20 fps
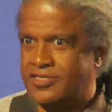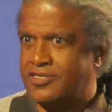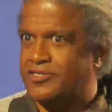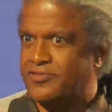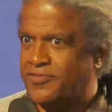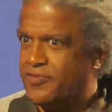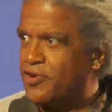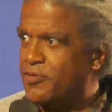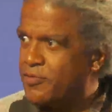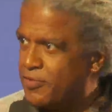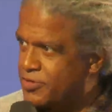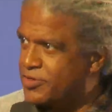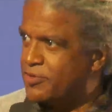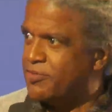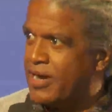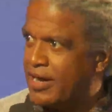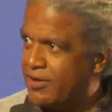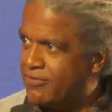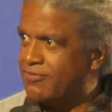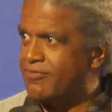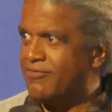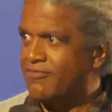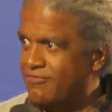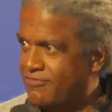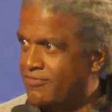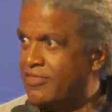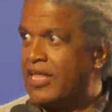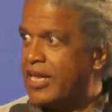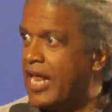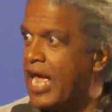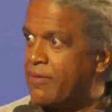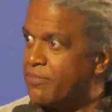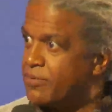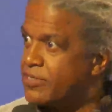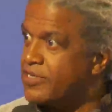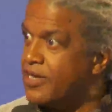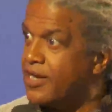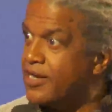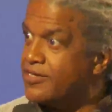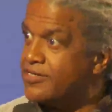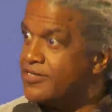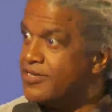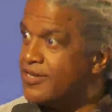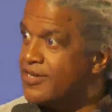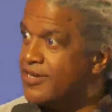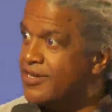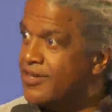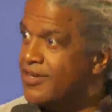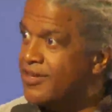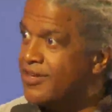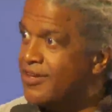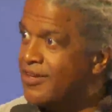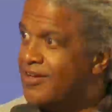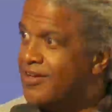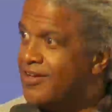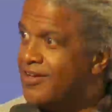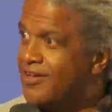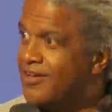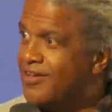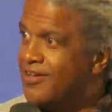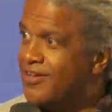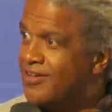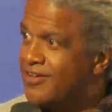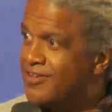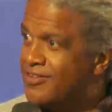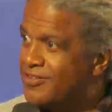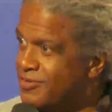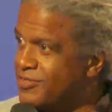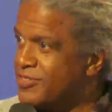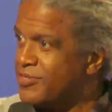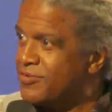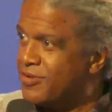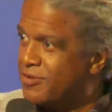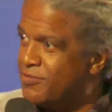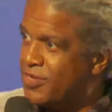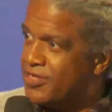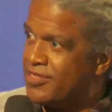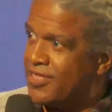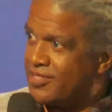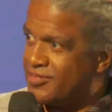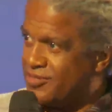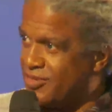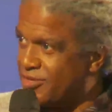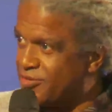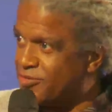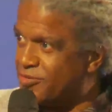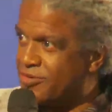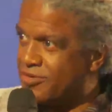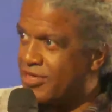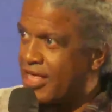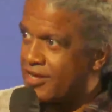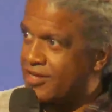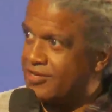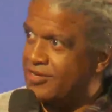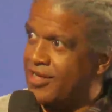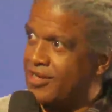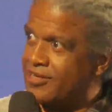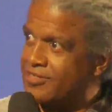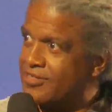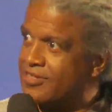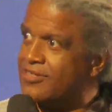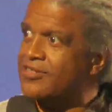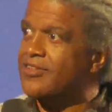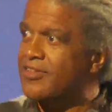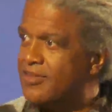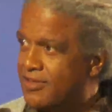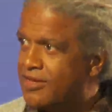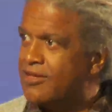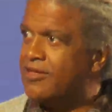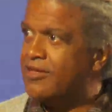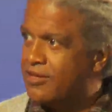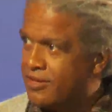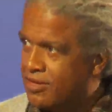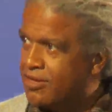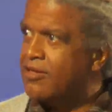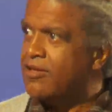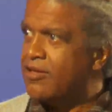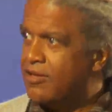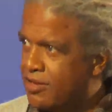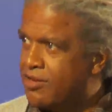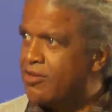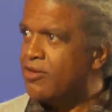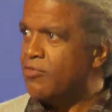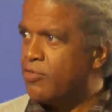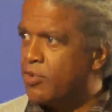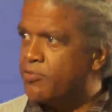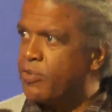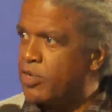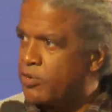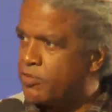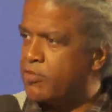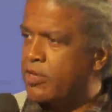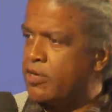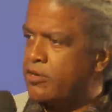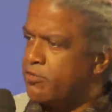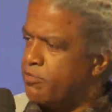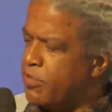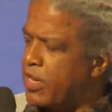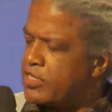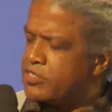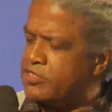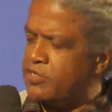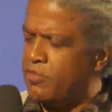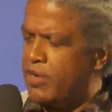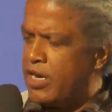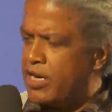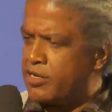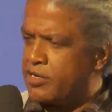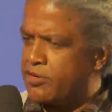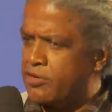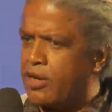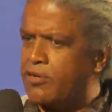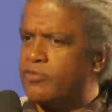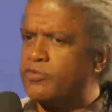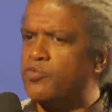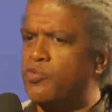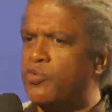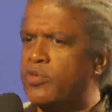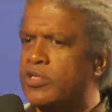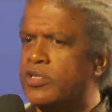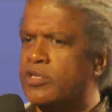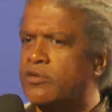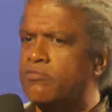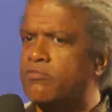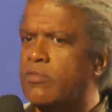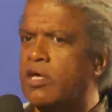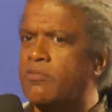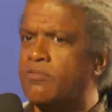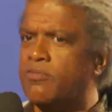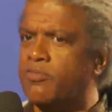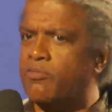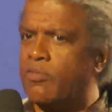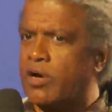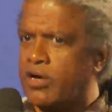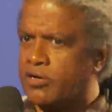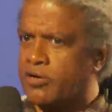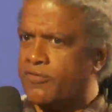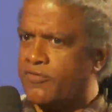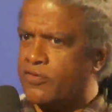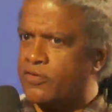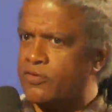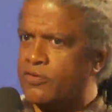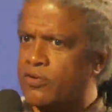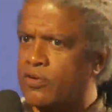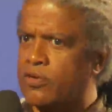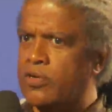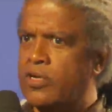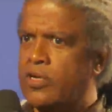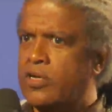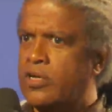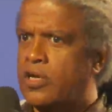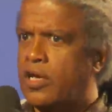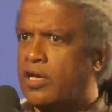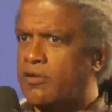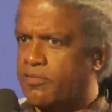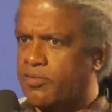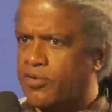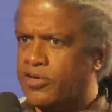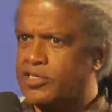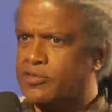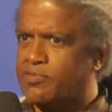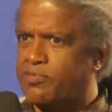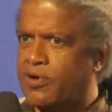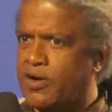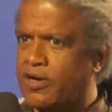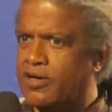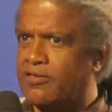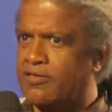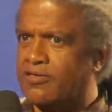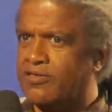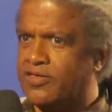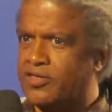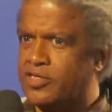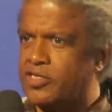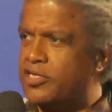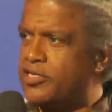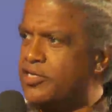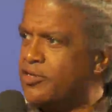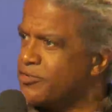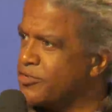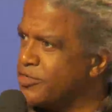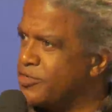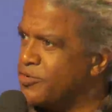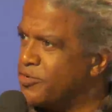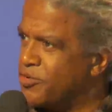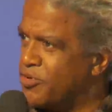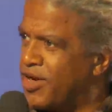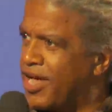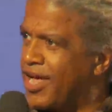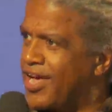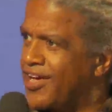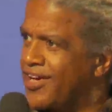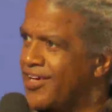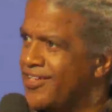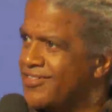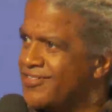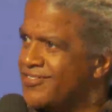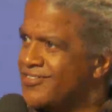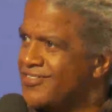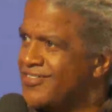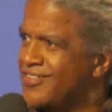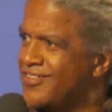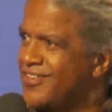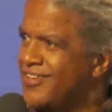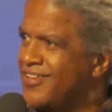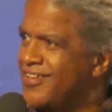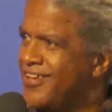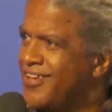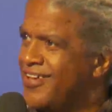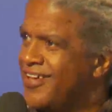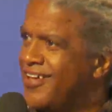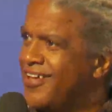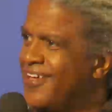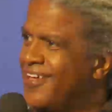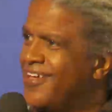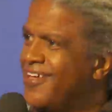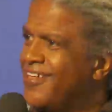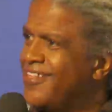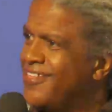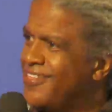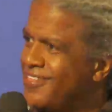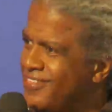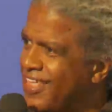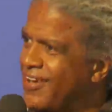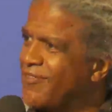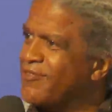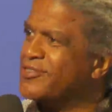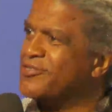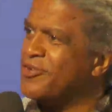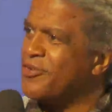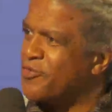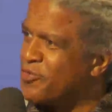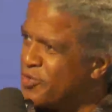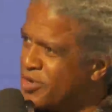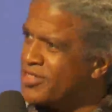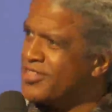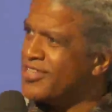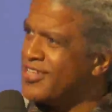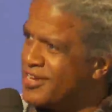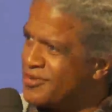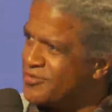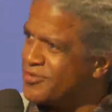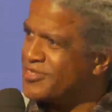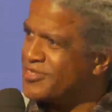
she's very much about that appetite. Mm -hmm. Exactly. You see what I mean? That, yes. That's sort of that connection? I do, I do. yes, yes. But, but back to Monica, I was really, Monica Velour impressed by it. She didn't know what to do with her hands. Yeah. That was a really